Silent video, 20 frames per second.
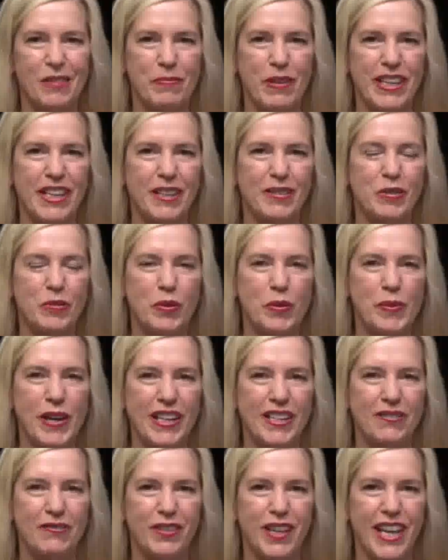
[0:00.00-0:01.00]
My name is
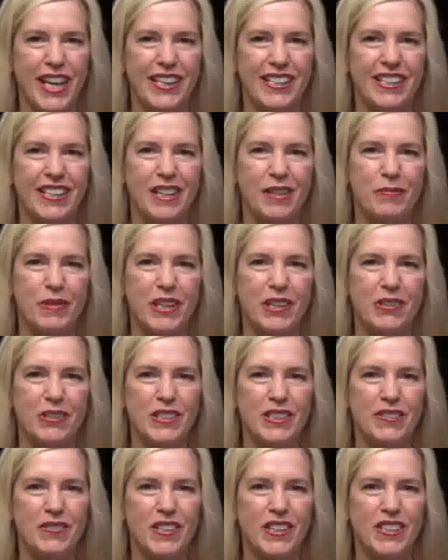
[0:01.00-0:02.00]
Rebecca Fannin. I'm the
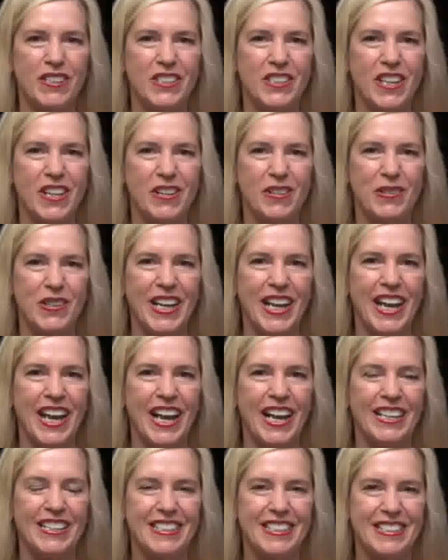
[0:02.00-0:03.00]
host of our show.
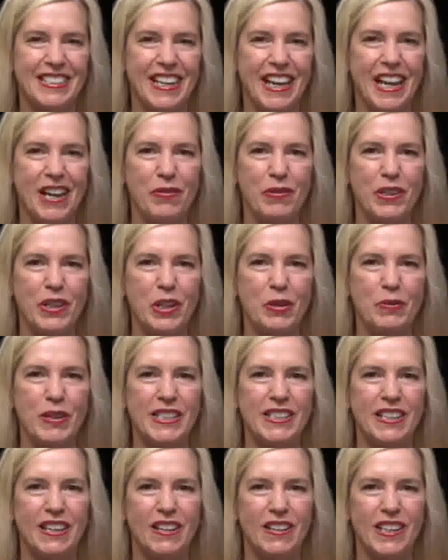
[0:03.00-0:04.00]
Today we're going to
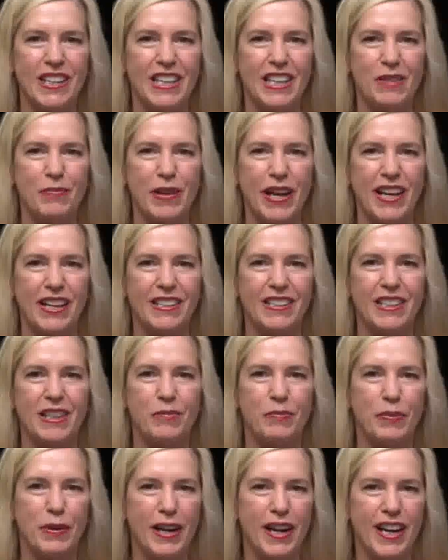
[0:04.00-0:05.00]
be talking about the
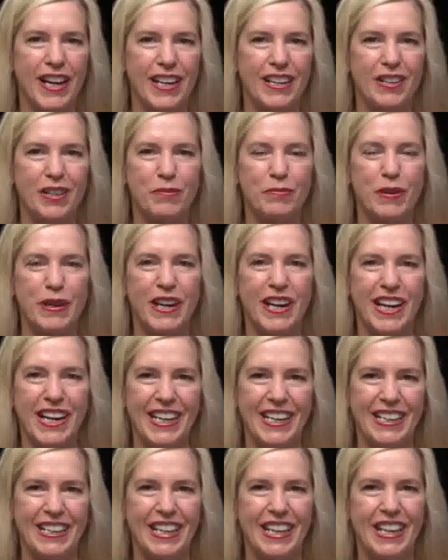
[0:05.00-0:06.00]
bot, or
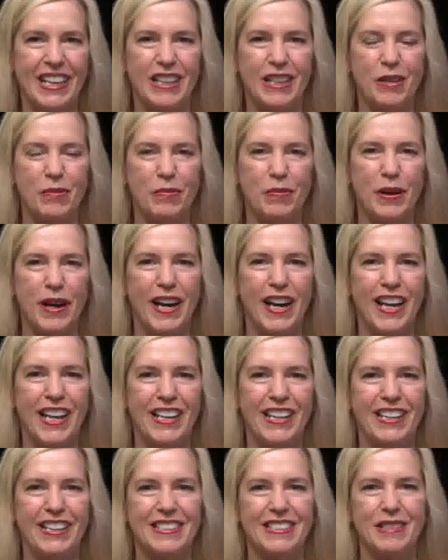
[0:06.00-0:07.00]
buying. The
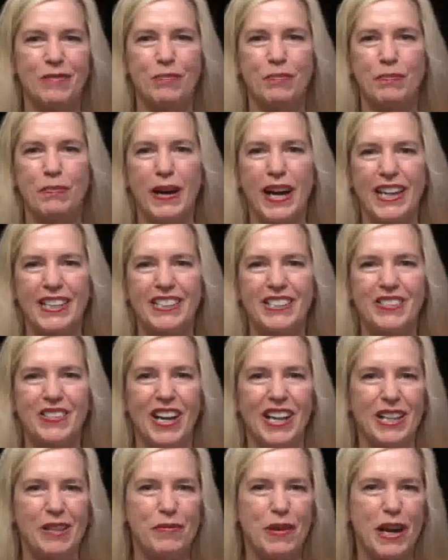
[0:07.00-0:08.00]
bot is Baidu,
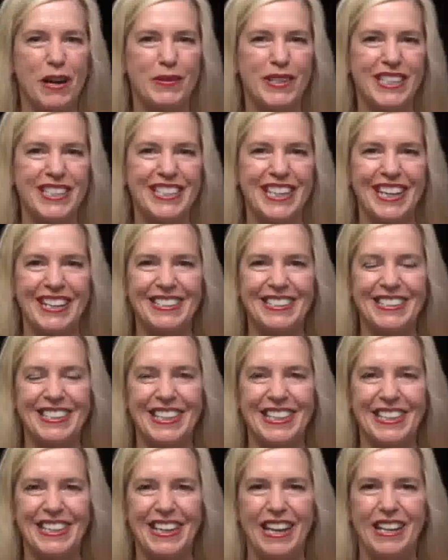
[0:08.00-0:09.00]
Alibaba,
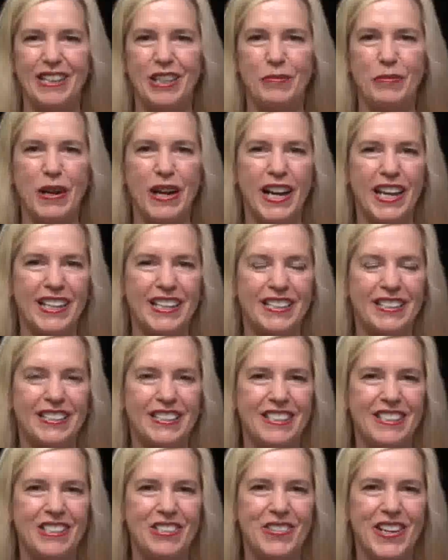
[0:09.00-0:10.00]
Tencent, and they're buying
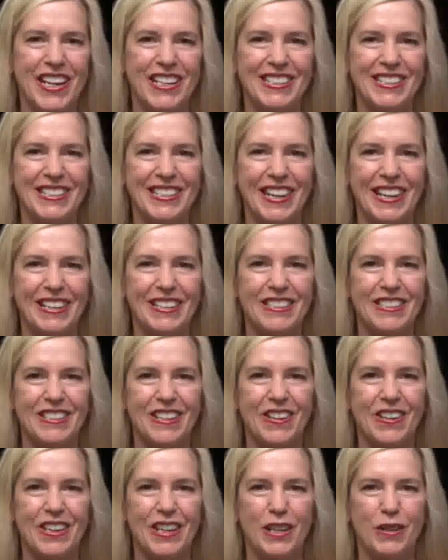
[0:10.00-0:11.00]
into U.S. tech
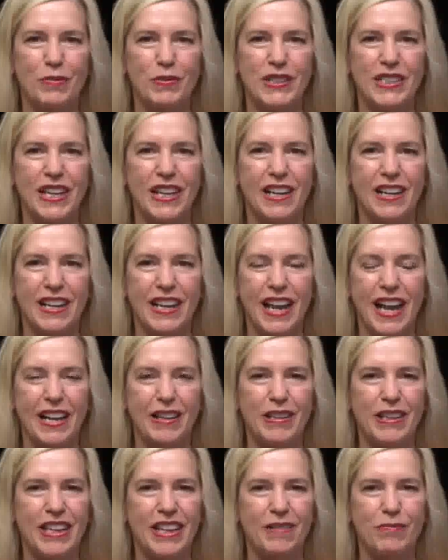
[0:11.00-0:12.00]
startups
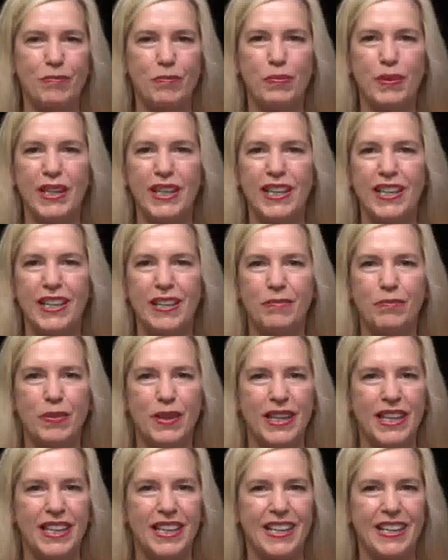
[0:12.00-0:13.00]
at
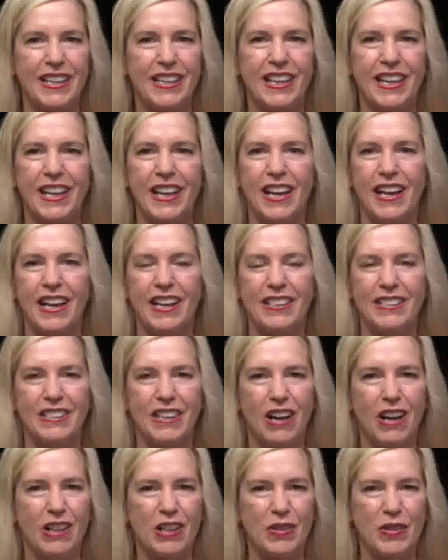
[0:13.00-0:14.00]
big
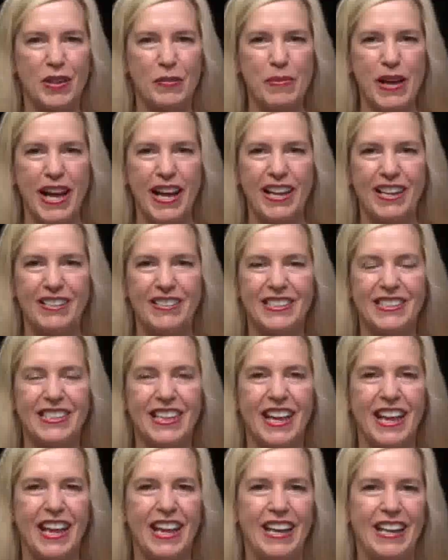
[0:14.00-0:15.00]
dollar amounts
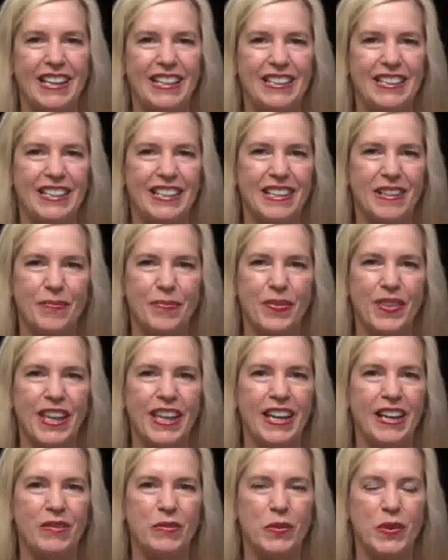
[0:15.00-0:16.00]
and
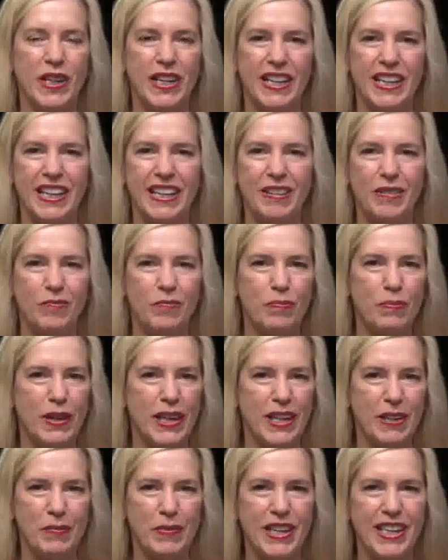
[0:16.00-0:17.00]
really
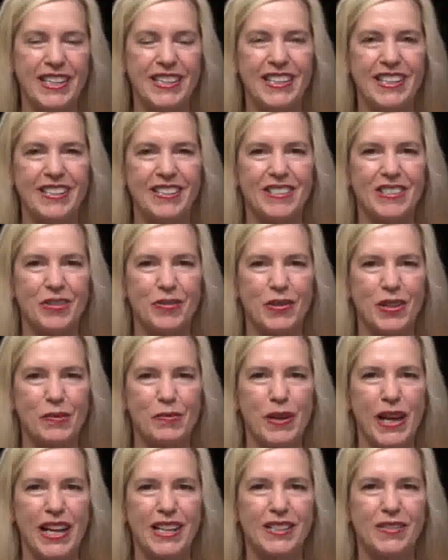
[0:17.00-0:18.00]
many deals over the
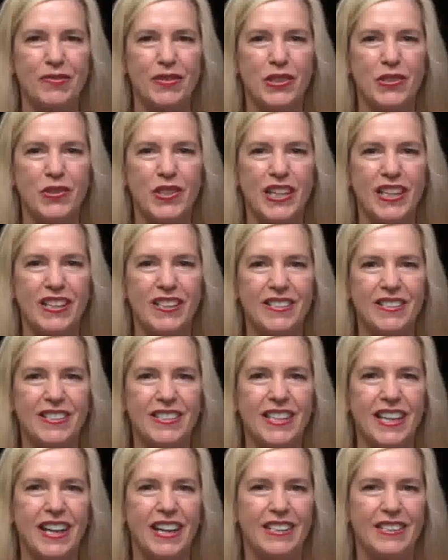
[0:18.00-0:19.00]
past few
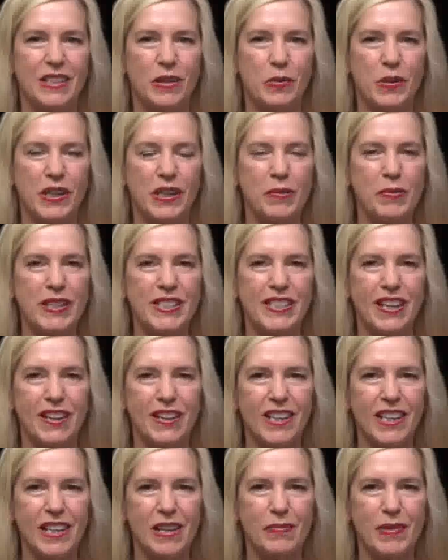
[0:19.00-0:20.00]
years. So we're going to be
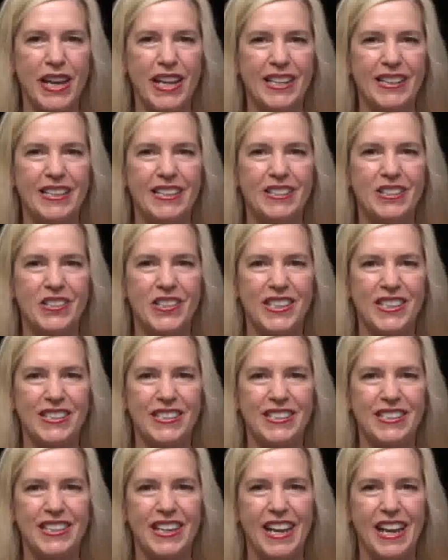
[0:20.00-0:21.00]
talking about the trend
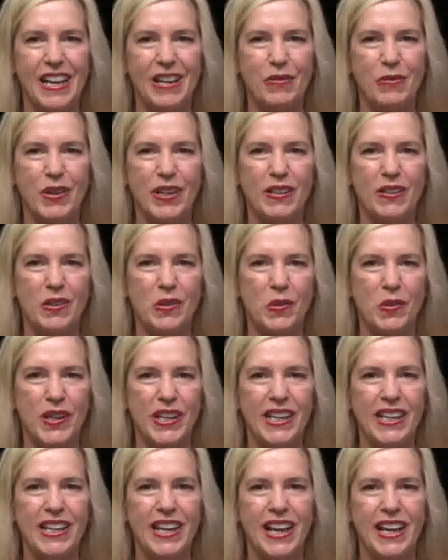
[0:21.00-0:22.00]
today with
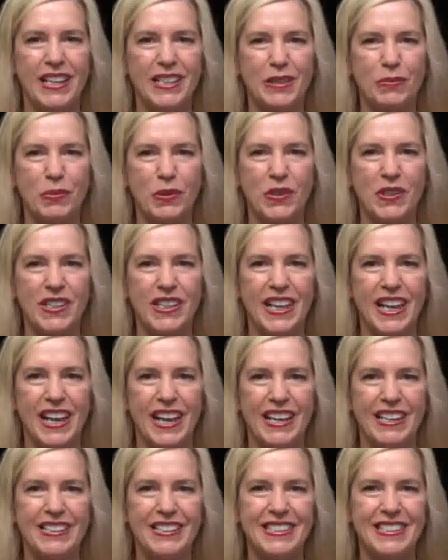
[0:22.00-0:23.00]
three expert
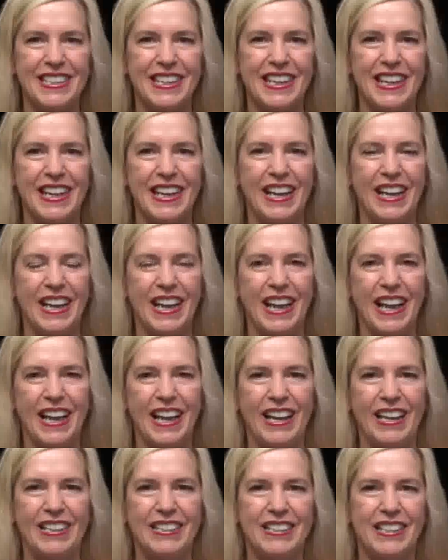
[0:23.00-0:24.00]
guests.
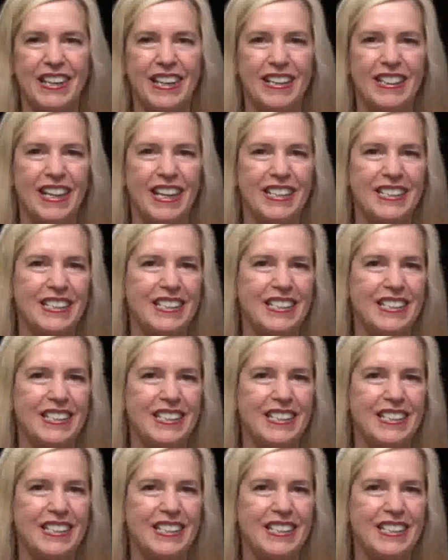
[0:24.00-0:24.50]
And I'd like